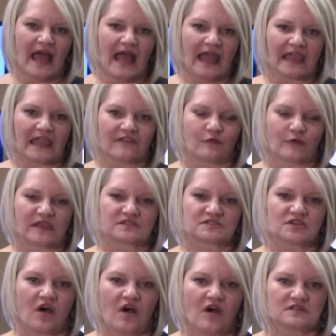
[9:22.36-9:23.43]
If we
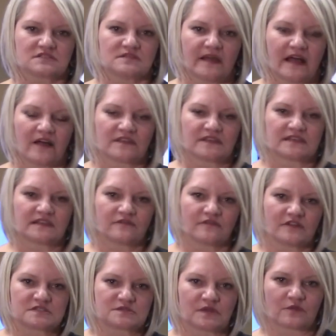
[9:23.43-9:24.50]
talked about the
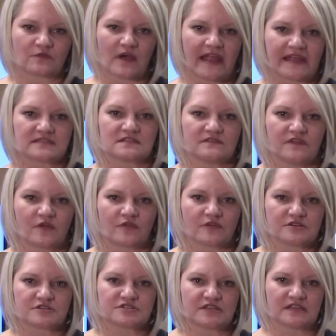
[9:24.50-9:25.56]
difference between rights of
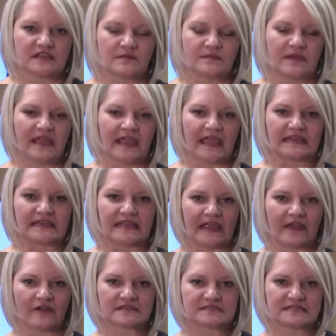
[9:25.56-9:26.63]
ownership and
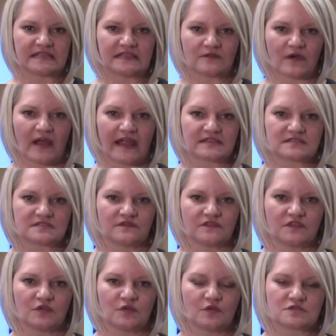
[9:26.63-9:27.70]
guaranteed rights of
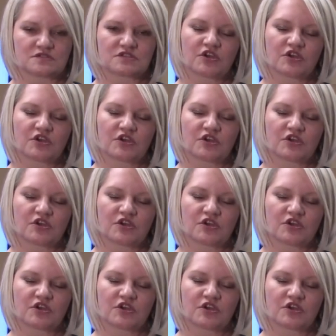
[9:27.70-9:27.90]
use,